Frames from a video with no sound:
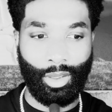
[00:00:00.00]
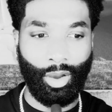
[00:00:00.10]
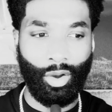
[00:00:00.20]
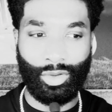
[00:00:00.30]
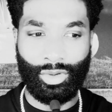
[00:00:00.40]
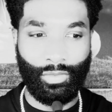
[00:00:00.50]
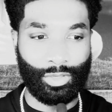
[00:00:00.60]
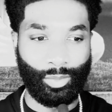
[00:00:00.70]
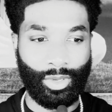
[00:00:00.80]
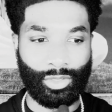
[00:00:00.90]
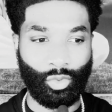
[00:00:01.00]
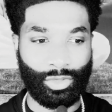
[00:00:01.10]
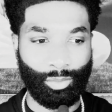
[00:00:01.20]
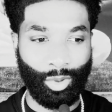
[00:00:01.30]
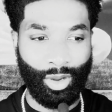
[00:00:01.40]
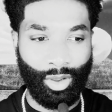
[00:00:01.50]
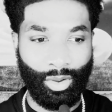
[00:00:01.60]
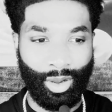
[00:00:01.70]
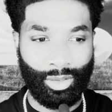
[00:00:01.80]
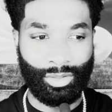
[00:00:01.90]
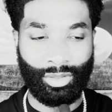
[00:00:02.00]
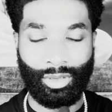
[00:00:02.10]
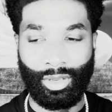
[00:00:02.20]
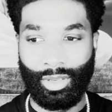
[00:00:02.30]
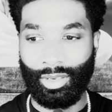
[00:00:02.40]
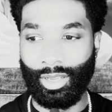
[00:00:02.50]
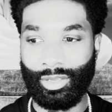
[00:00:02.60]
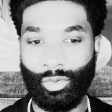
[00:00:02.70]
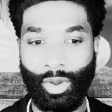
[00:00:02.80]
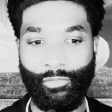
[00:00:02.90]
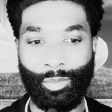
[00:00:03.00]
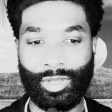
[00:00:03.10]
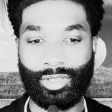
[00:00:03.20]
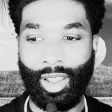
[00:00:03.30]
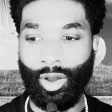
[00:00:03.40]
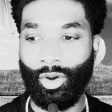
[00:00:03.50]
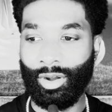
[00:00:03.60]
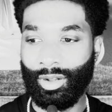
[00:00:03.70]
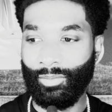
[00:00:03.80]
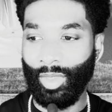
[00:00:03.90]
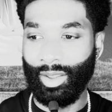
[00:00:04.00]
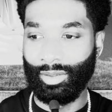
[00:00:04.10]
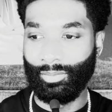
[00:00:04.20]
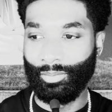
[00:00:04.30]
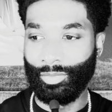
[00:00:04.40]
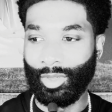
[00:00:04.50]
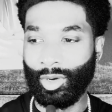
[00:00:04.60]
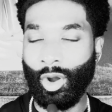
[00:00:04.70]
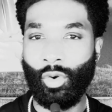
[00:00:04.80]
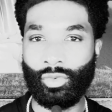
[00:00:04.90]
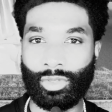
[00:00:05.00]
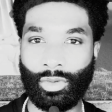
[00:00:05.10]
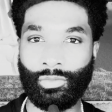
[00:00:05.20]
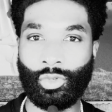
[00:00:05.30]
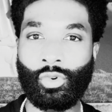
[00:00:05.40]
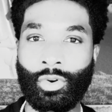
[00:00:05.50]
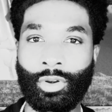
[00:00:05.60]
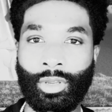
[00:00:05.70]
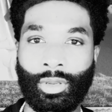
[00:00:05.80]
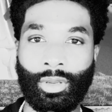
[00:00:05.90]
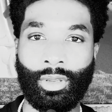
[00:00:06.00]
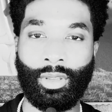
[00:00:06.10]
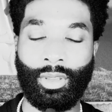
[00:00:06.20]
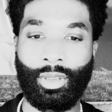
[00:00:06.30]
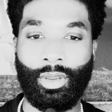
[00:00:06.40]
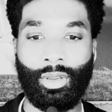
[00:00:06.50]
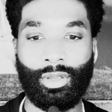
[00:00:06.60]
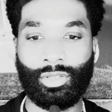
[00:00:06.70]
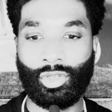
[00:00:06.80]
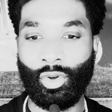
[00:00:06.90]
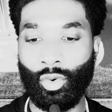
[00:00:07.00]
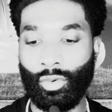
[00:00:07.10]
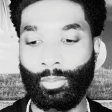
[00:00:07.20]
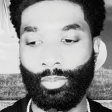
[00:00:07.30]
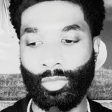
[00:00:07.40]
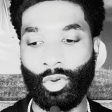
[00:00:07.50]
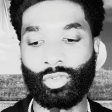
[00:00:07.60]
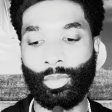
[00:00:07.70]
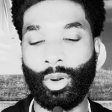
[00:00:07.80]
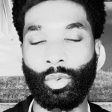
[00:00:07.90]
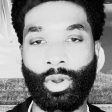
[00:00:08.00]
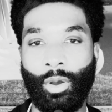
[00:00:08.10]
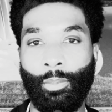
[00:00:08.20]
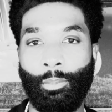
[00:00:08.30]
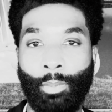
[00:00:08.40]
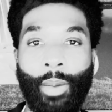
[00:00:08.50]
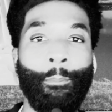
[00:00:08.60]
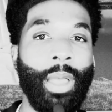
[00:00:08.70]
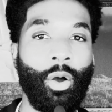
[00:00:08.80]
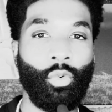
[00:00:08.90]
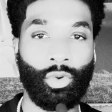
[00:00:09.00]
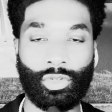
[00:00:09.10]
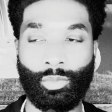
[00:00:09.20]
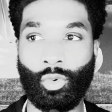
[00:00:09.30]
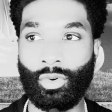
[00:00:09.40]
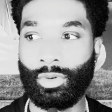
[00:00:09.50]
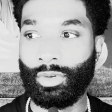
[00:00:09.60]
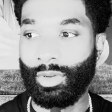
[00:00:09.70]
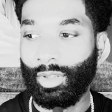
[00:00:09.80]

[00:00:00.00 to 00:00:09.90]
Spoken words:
Oh, you never experienced Chris Brown either. Like, you have missed out on like the goats of touring. And so those are my Mount Rushmore